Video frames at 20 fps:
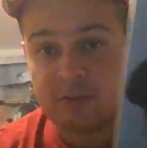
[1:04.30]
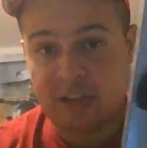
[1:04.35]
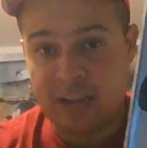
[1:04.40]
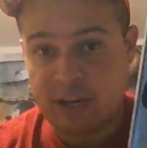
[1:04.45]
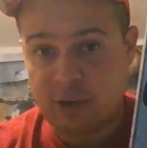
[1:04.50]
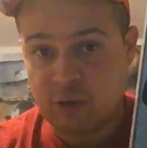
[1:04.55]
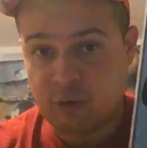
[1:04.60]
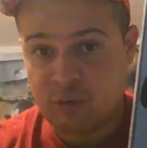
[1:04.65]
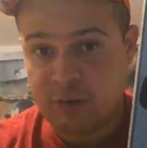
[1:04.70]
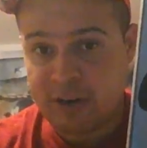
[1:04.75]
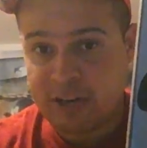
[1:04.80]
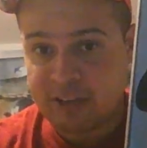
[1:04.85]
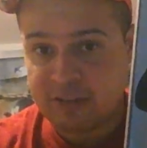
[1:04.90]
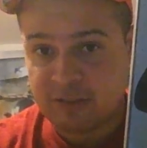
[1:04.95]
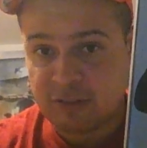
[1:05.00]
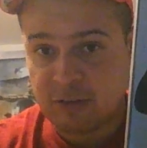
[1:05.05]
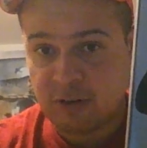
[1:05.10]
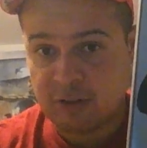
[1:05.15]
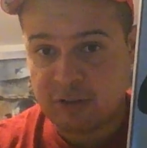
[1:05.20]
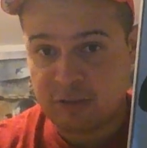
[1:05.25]
Daniel Craig
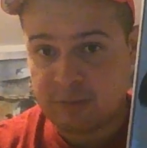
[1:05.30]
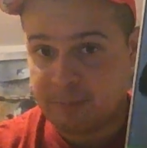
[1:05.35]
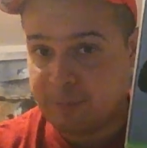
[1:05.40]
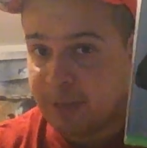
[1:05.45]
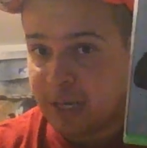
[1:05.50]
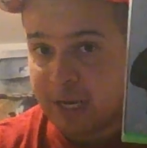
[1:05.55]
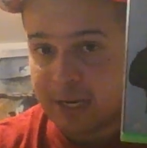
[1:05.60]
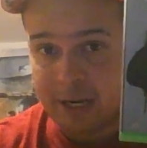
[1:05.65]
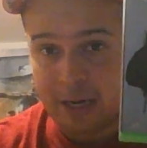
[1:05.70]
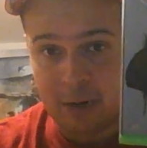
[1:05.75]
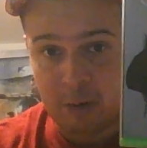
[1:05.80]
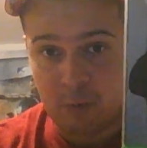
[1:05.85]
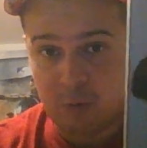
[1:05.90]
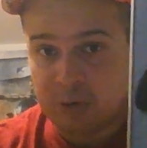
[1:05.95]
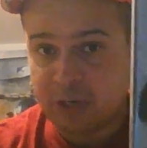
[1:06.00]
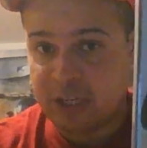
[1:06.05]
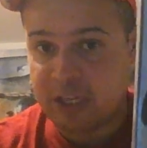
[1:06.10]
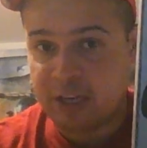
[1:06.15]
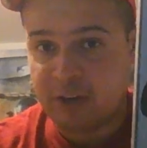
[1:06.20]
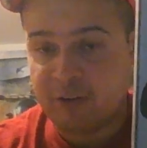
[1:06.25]
is an awesome Bond. I don't
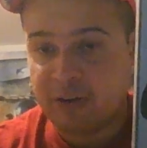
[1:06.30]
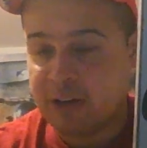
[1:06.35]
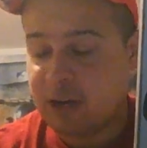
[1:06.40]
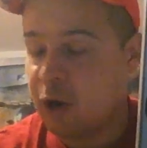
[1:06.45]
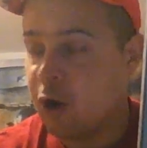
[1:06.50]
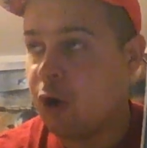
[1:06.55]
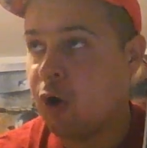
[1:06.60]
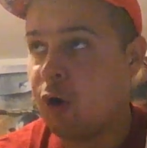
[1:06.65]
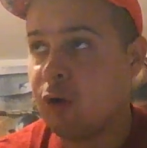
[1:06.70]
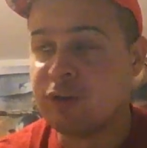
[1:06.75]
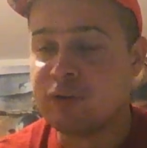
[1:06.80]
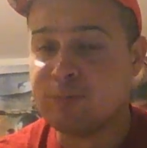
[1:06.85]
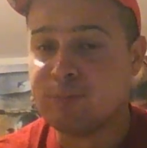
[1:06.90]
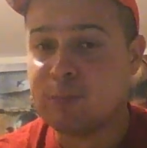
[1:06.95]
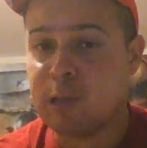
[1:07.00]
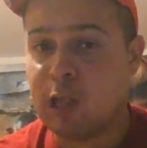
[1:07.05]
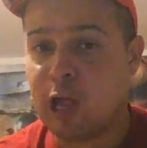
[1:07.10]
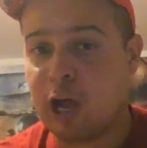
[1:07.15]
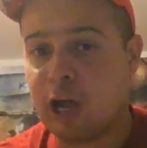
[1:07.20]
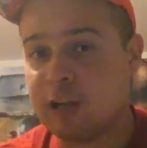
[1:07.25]
want to hear it. Oh, he's
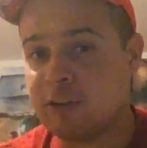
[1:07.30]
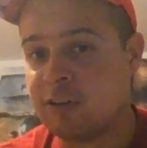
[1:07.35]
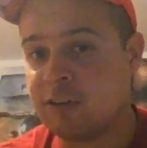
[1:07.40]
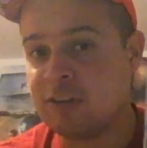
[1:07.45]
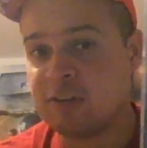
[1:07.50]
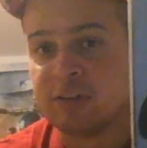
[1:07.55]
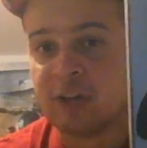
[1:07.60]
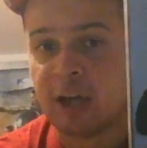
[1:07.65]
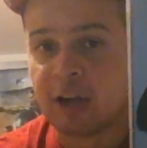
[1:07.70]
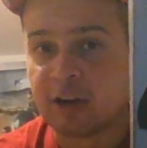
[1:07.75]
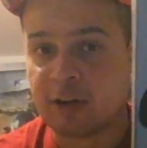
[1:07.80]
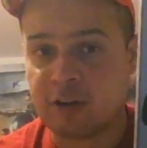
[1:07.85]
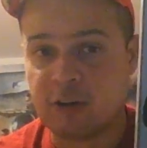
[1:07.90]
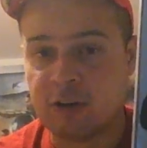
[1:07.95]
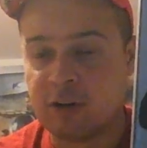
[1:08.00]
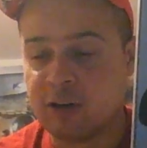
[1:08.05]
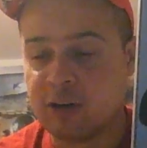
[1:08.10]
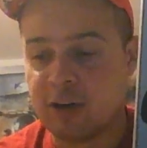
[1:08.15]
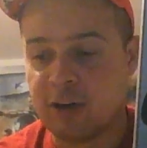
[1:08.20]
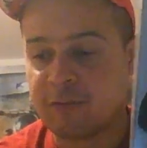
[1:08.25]
blonde. He's not
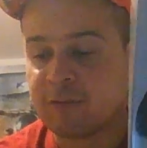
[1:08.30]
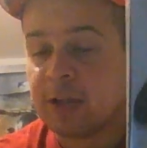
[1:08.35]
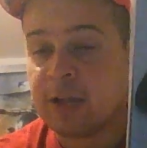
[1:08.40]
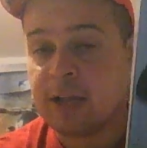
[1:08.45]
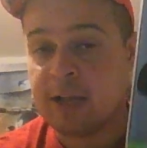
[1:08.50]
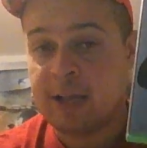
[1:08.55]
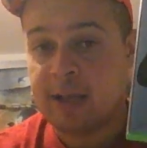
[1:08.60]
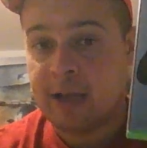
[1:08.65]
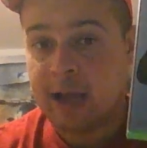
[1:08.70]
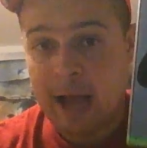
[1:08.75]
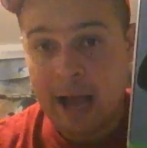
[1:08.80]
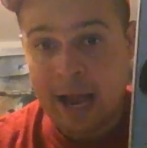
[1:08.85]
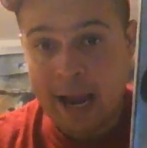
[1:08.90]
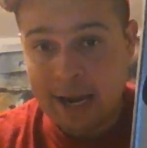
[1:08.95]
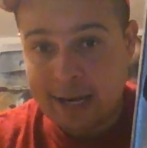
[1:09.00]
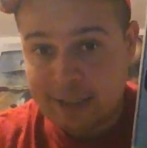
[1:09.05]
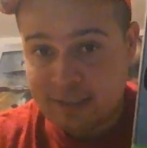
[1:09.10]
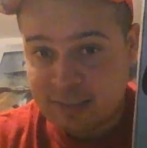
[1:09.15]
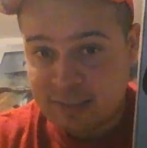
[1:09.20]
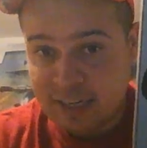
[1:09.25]
good enough.
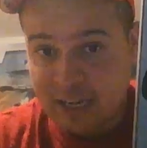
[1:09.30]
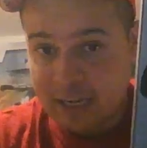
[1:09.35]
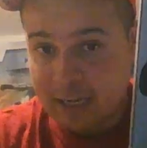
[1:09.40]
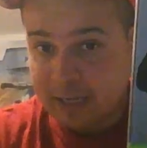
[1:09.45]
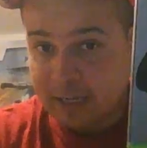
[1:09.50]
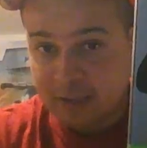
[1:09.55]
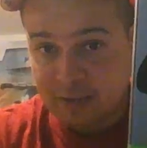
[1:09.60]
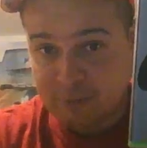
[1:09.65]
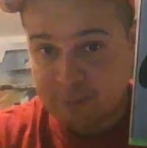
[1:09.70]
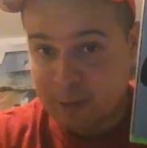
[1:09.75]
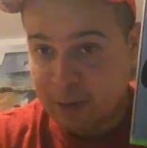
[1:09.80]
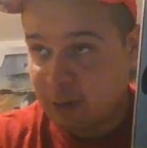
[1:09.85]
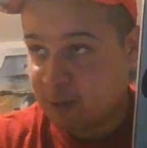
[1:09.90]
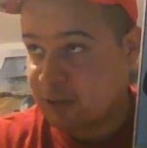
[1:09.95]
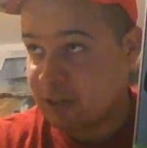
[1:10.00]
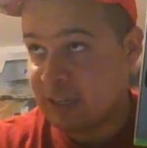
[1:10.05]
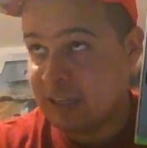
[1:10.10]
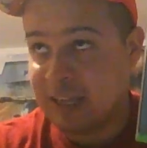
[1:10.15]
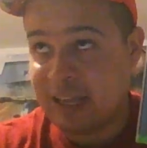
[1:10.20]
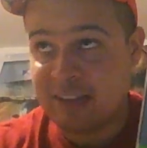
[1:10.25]
I say he's
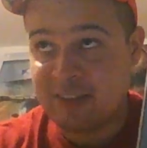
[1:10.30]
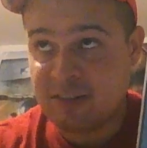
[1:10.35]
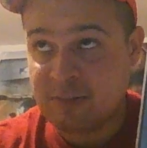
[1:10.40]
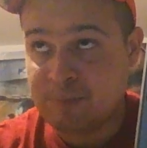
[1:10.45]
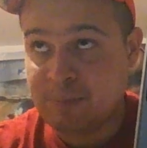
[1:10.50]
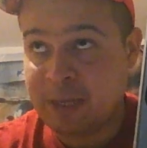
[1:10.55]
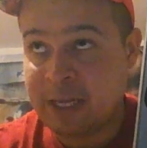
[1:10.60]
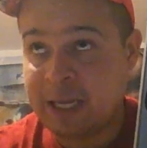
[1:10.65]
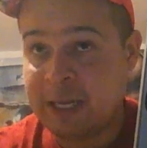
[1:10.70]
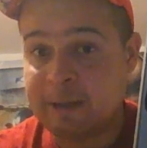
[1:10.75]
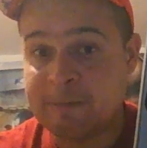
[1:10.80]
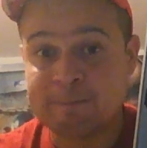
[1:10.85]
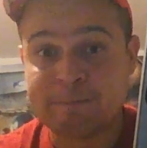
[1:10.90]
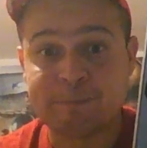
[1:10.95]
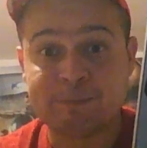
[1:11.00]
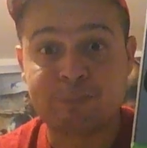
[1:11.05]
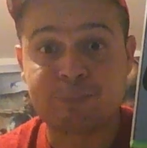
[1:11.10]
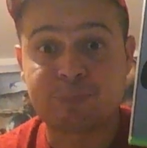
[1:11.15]
better than Lazenby.